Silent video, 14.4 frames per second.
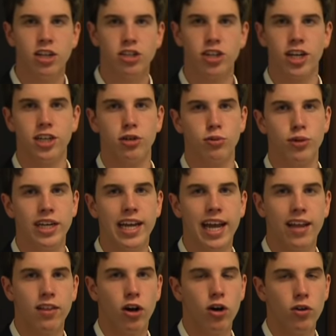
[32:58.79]
tried to
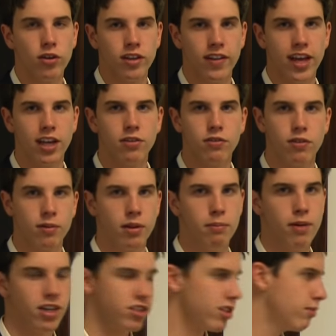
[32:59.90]
regain the Holy Land from the
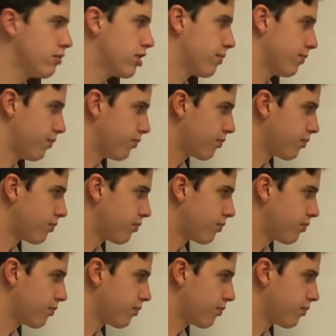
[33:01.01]
Muslims.